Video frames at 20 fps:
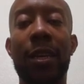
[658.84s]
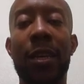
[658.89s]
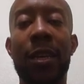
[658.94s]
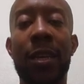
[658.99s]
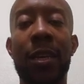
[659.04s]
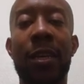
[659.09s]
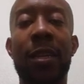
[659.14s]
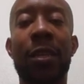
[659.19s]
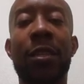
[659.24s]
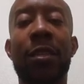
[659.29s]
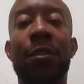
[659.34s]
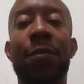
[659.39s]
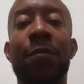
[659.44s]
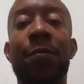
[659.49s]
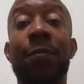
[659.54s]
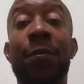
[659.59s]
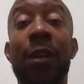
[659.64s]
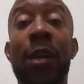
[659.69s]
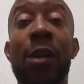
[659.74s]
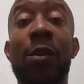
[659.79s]
is
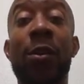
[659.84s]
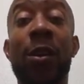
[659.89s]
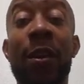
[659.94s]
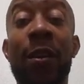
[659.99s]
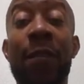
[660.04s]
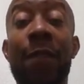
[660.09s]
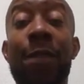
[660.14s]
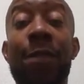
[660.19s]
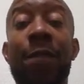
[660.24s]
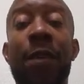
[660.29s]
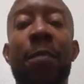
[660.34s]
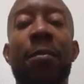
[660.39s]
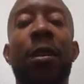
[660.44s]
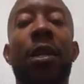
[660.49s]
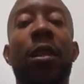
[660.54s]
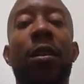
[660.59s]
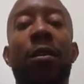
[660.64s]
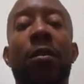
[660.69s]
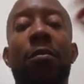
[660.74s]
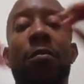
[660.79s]
very
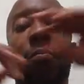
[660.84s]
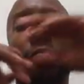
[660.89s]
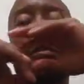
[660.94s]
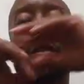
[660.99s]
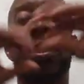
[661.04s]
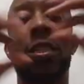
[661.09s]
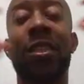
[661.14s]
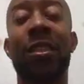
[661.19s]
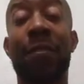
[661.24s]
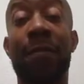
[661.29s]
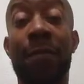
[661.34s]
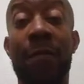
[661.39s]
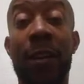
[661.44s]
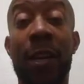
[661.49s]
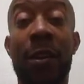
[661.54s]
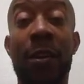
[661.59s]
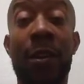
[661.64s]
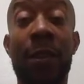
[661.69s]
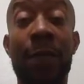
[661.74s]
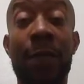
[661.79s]
feminine. She's a
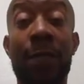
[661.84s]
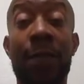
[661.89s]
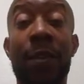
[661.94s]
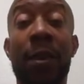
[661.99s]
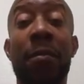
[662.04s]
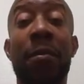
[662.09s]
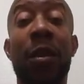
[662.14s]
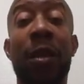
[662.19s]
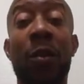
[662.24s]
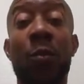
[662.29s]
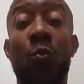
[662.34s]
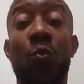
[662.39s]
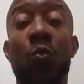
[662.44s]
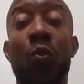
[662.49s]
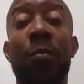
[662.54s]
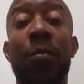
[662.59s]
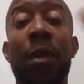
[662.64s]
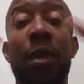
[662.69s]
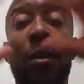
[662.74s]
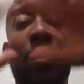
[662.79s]
very feminine
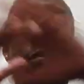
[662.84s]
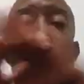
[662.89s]
woman.